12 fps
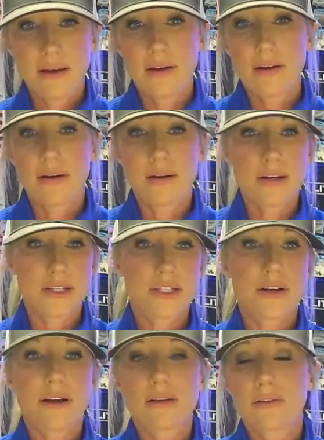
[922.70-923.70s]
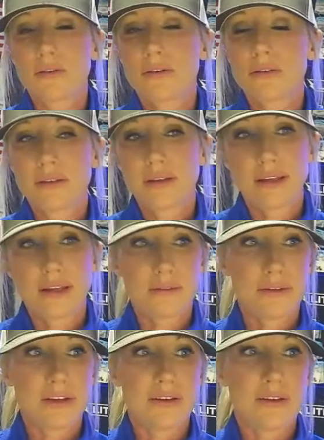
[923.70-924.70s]
are a struggle
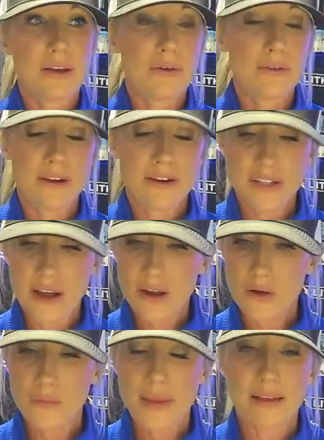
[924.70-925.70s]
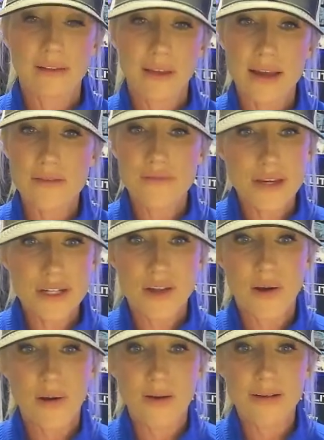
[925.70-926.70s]
and there's not going to be a lot of fish
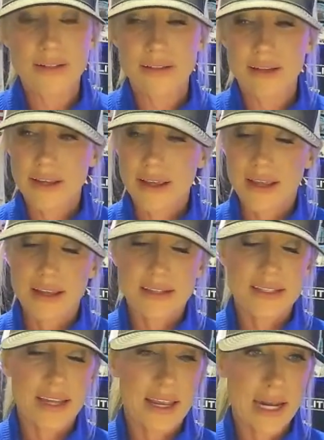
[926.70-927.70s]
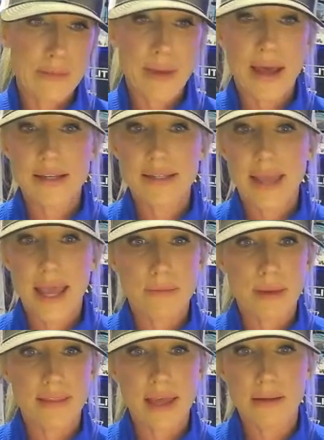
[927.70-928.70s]
caught, it's anybody's game
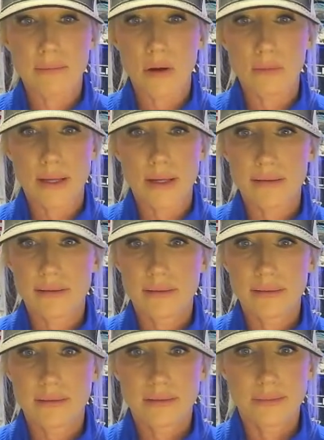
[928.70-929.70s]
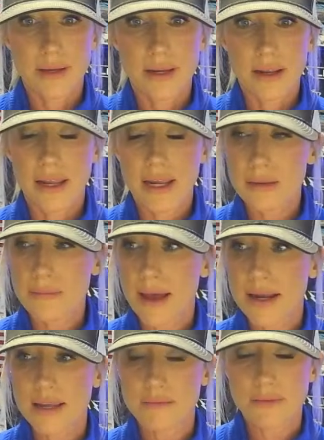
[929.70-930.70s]
at that moment. I mean,
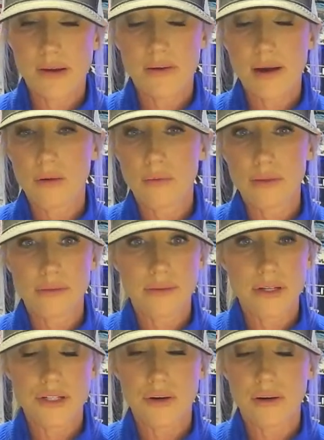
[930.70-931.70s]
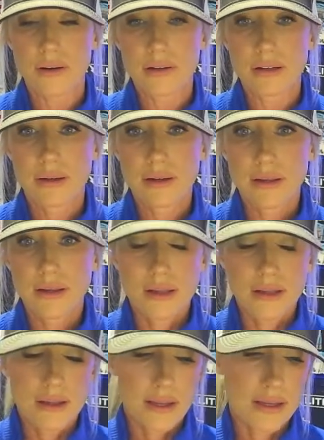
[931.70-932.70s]
anybody can figure out where the fish are.
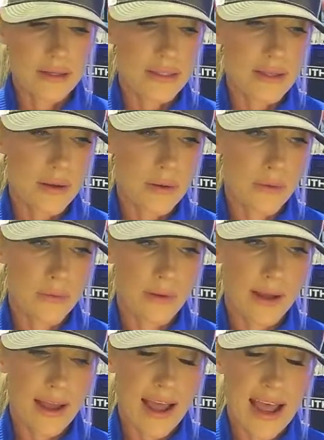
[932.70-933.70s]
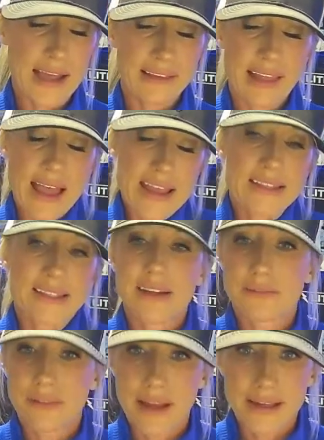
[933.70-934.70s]
And so I like
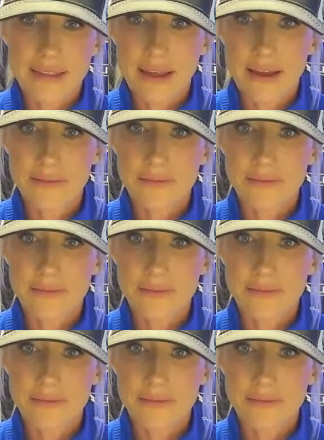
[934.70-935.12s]
stuff like that.